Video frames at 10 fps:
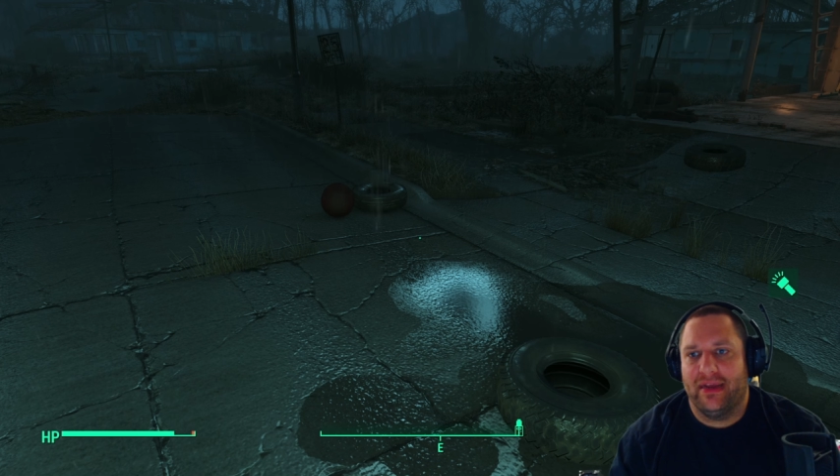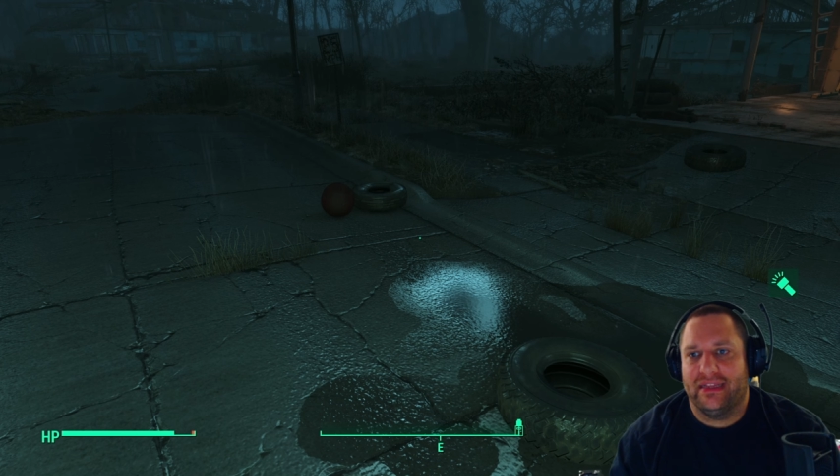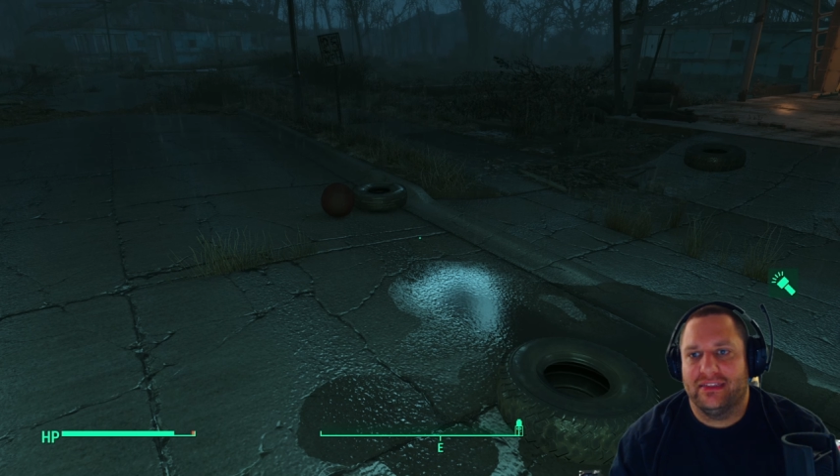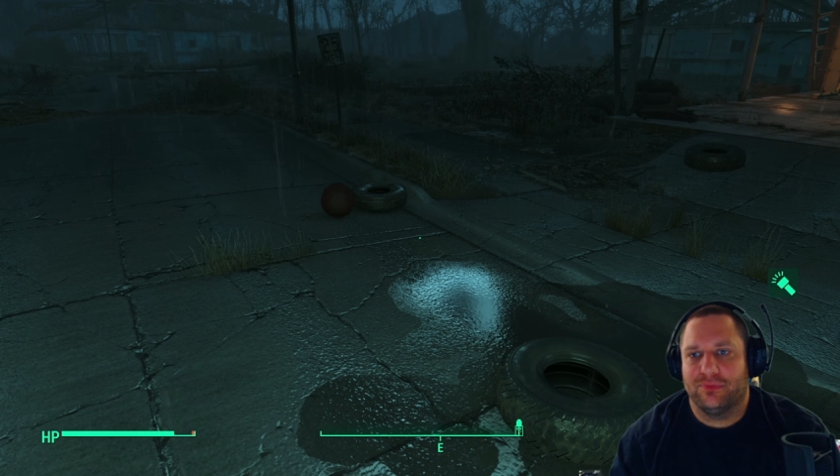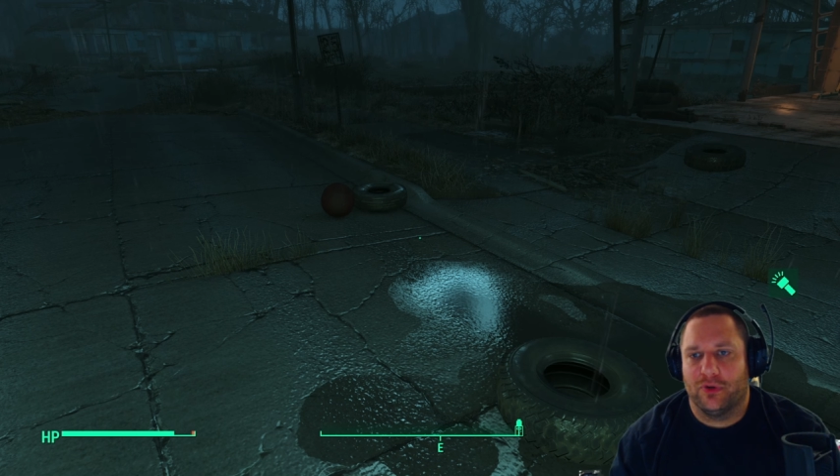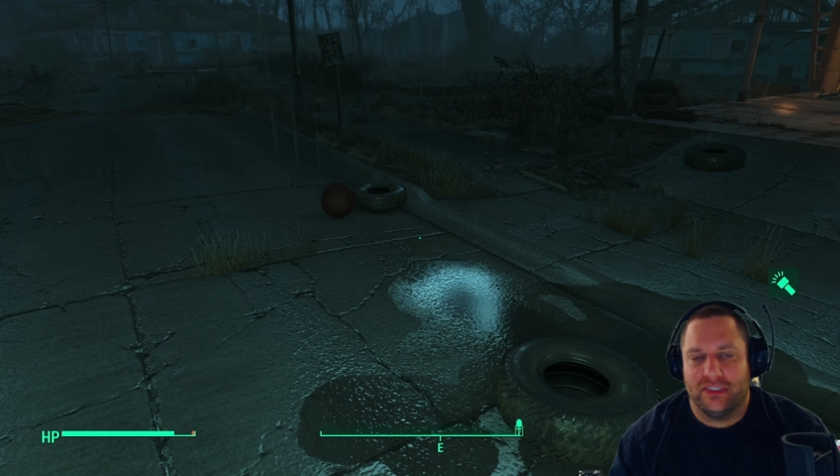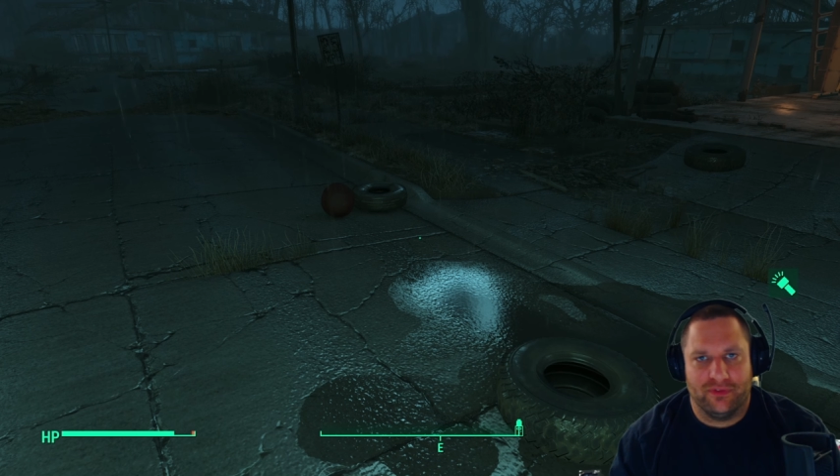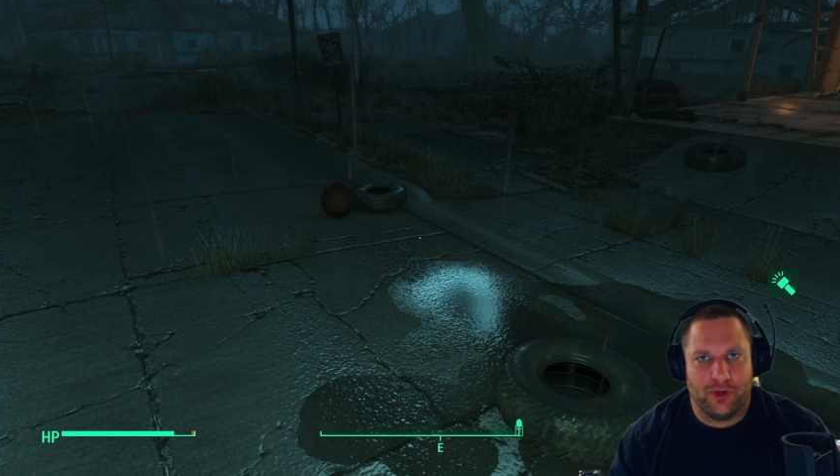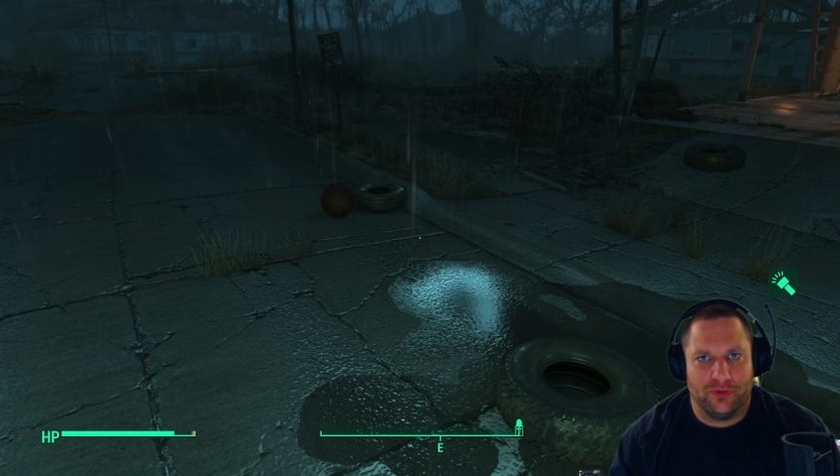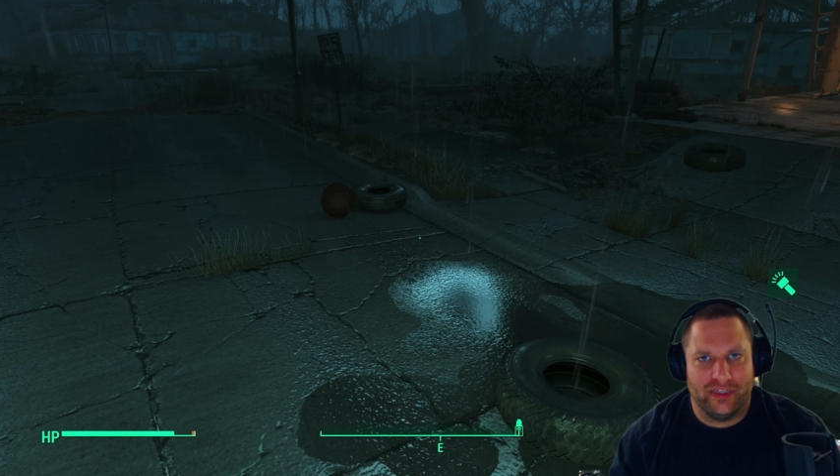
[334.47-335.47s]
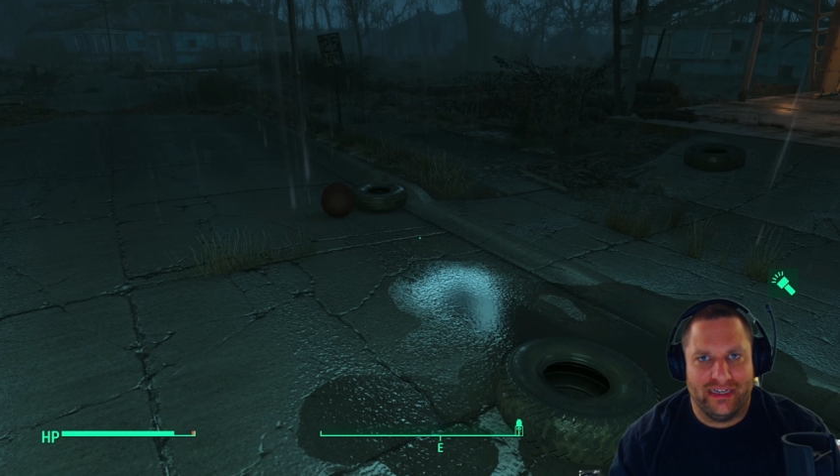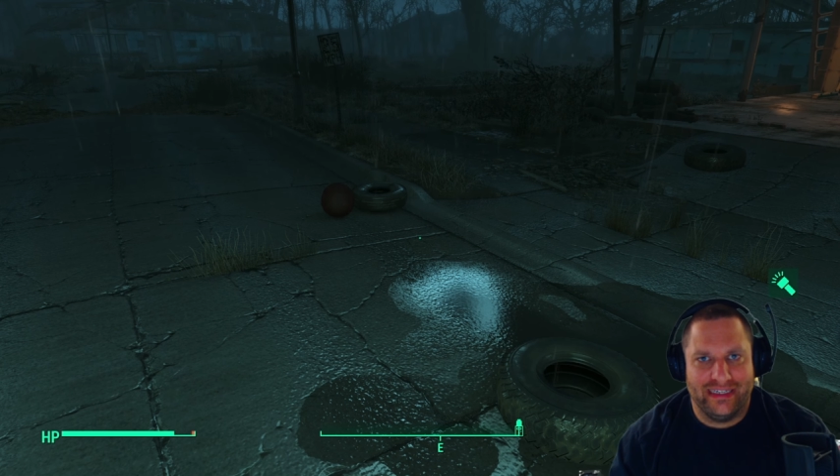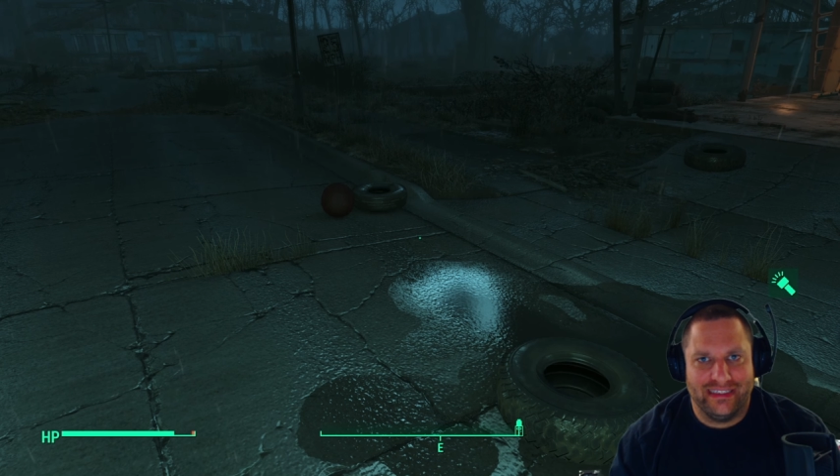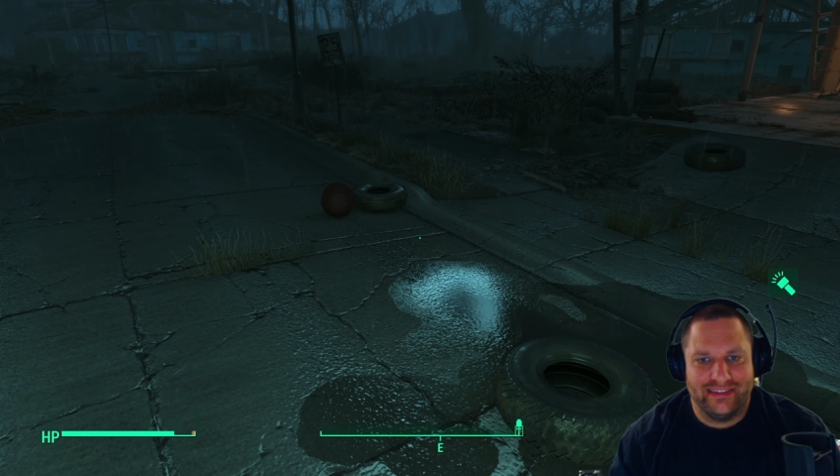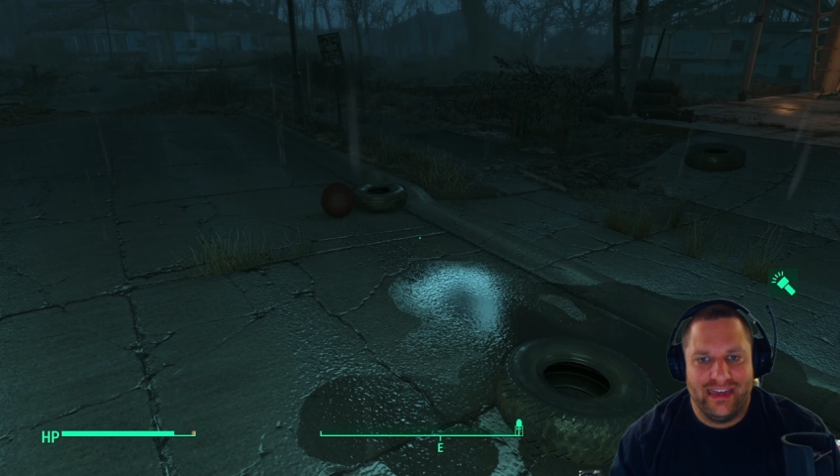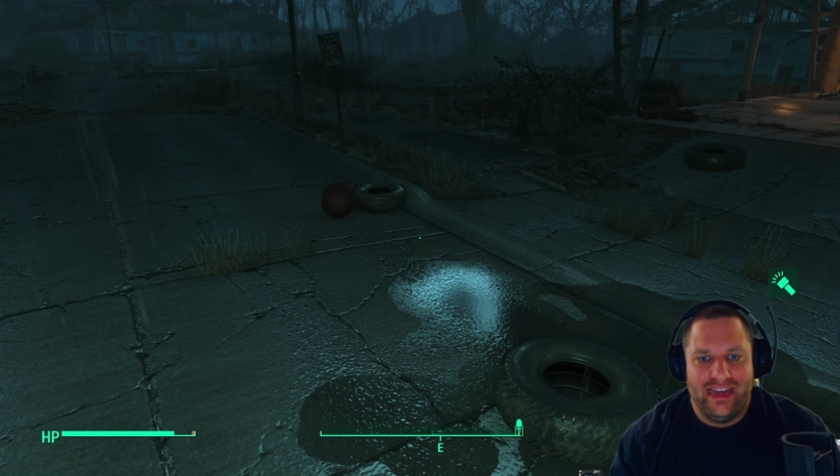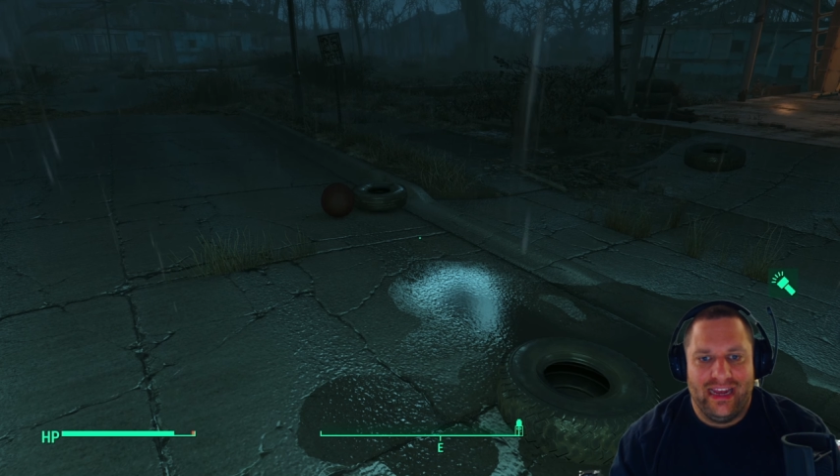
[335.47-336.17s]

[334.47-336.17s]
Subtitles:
making this more difficult than it is.